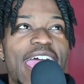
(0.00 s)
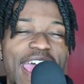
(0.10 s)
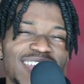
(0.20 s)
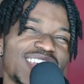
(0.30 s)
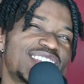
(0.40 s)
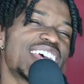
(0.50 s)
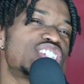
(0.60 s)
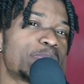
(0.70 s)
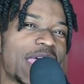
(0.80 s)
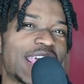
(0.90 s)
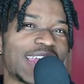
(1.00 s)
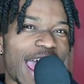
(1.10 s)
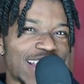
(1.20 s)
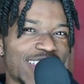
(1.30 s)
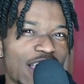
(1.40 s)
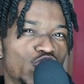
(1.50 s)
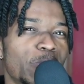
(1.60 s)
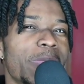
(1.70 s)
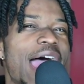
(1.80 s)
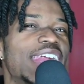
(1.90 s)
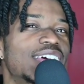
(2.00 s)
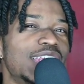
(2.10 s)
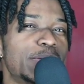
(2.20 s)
his decision making has got dramatically